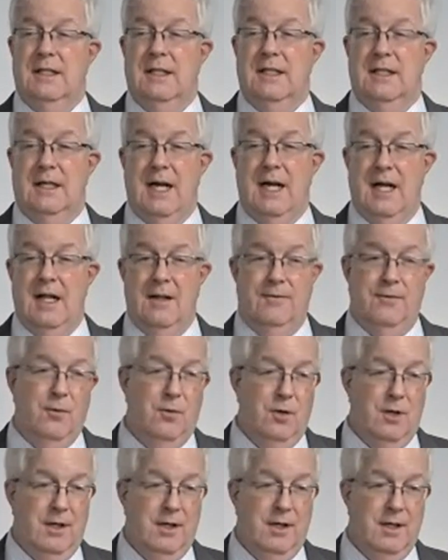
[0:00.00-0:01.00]
in
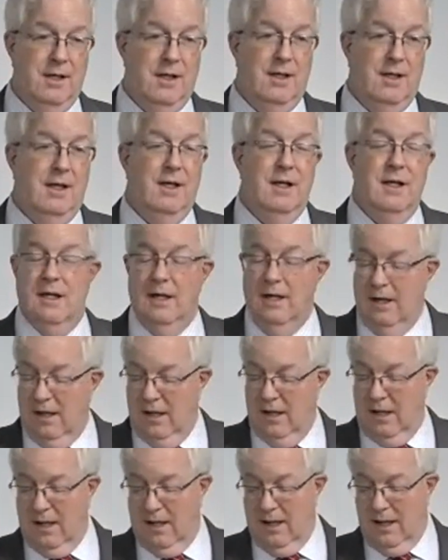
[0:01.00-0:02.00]
California.
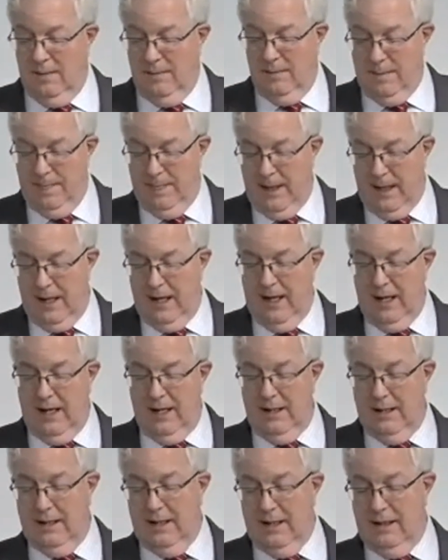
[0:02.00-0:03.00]

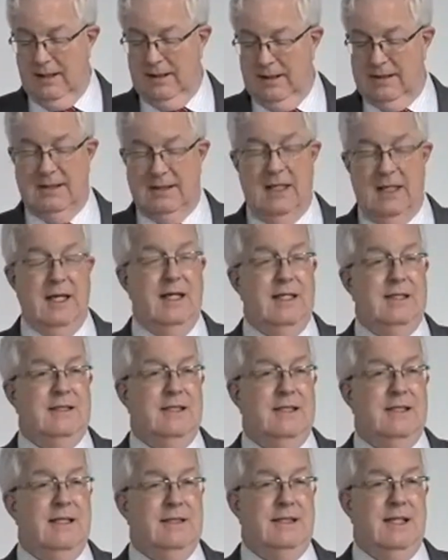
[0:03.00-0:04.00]
And let's say it
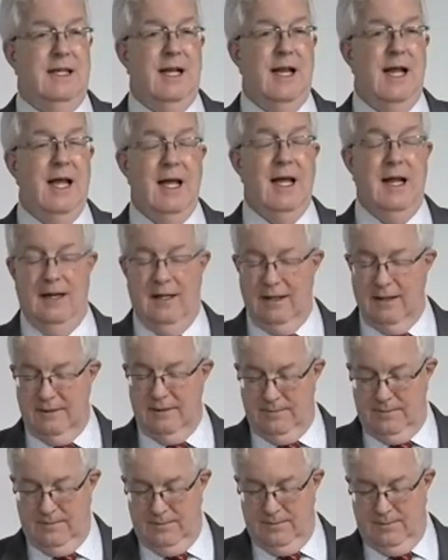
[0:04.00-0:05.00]
says Atlanta.
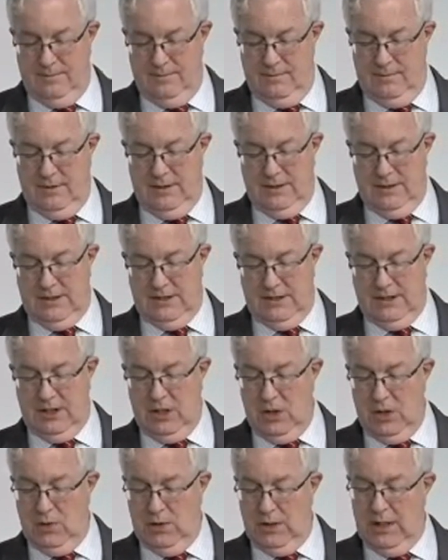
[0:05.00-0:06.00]

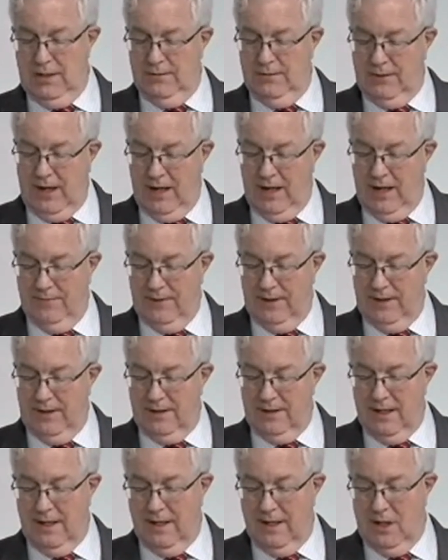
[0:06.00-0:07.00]
So then you've got to
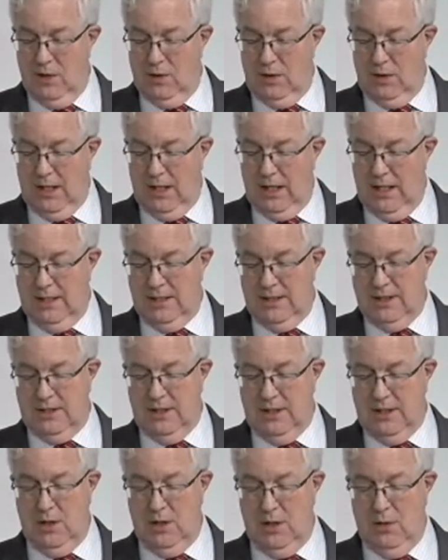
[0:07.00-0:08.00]
figure out, okay,
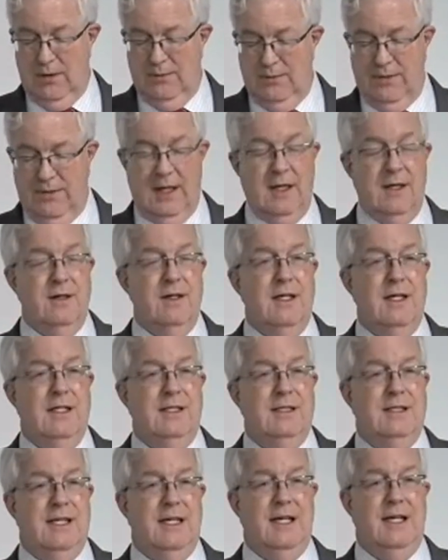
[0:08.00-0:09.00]
so if the hearing
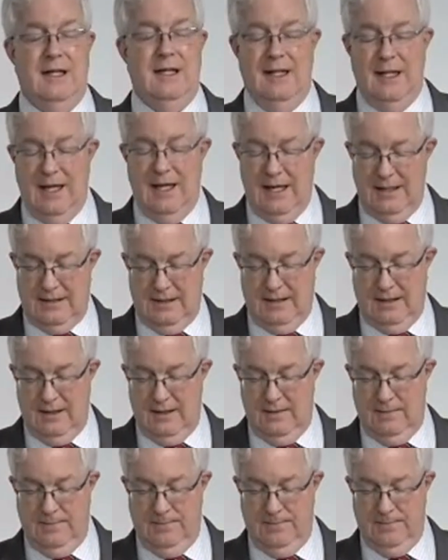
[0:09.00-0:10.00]
is in
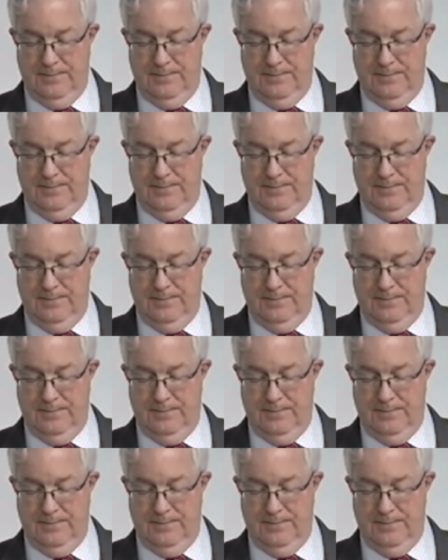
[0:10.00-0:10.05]
Atlanta,